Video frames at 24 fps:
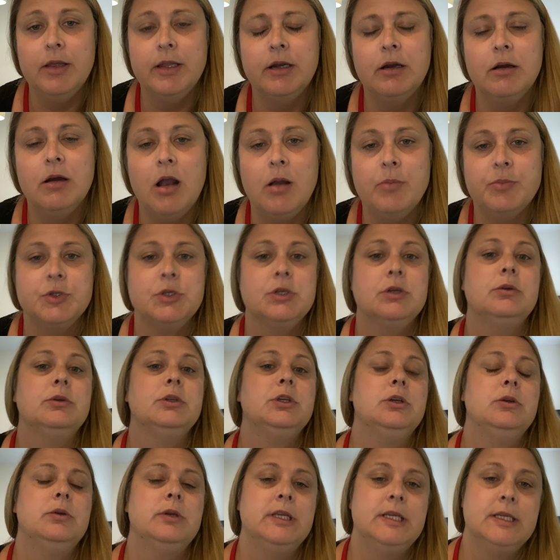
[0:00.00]
and our optional
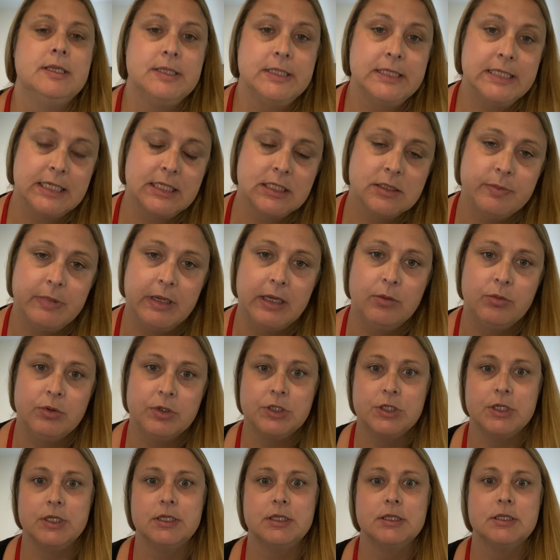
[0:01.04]
unit is 6B,
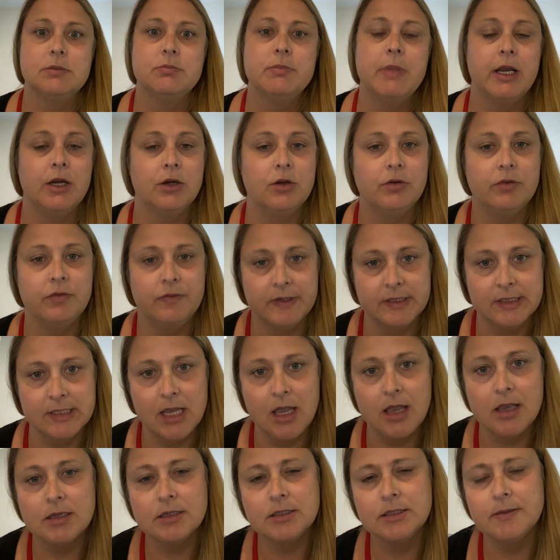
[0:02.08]
which is medical
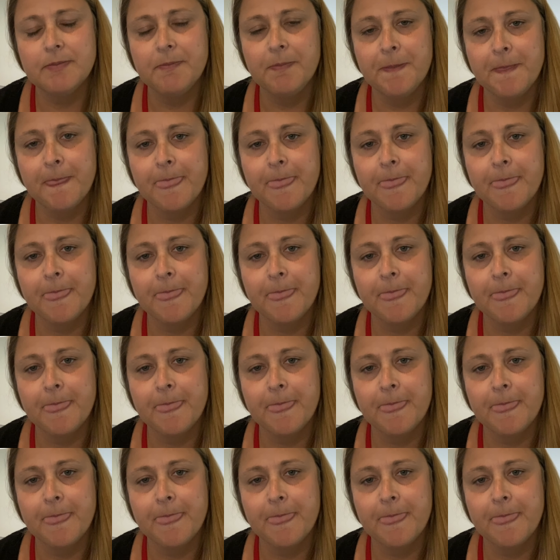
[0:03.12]
physics.